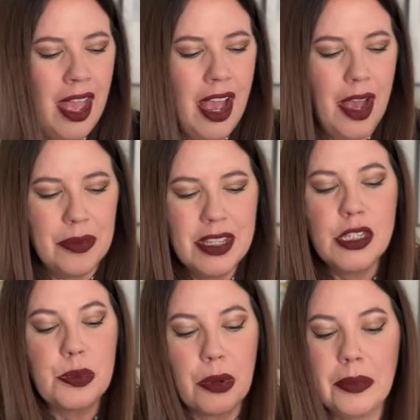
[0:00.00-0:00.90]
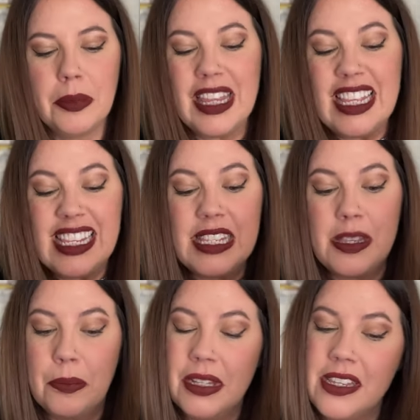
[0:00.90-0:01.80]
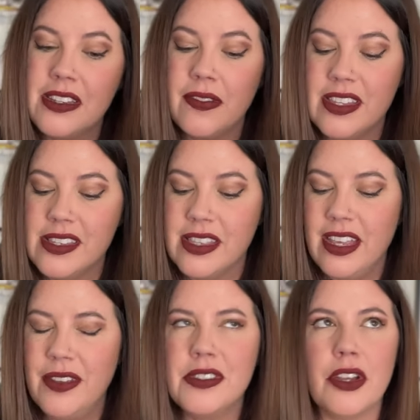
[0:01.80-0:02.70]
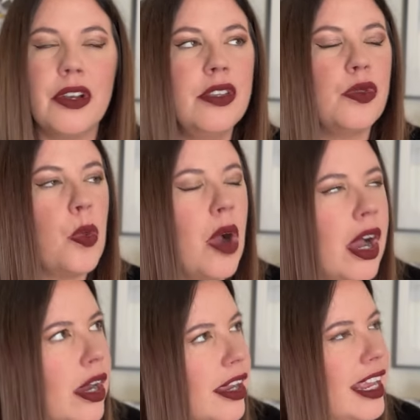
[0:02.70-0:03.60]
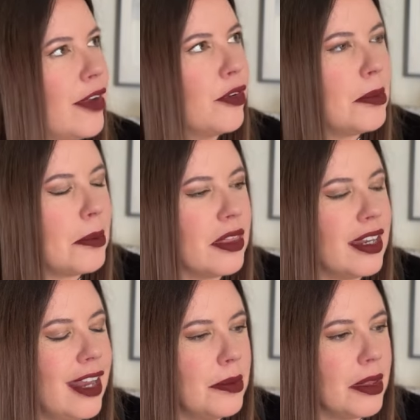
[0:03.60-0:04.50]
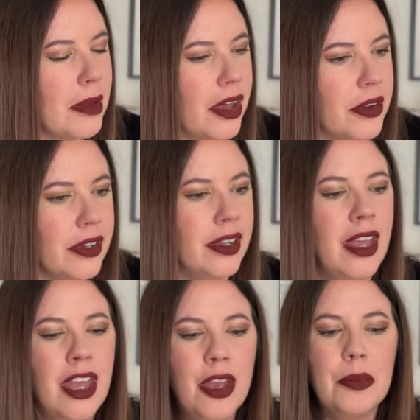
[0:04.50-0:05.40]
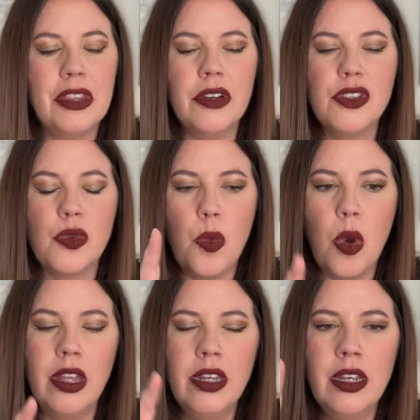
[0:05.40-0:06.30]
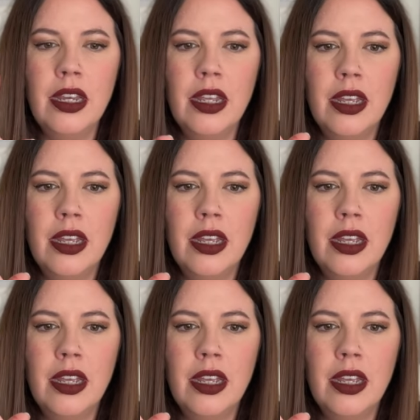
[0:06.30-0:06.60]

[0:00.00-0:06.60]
Um, this is probably the simplest of the sleeves. There is, I can't remember the name of the model, but there is one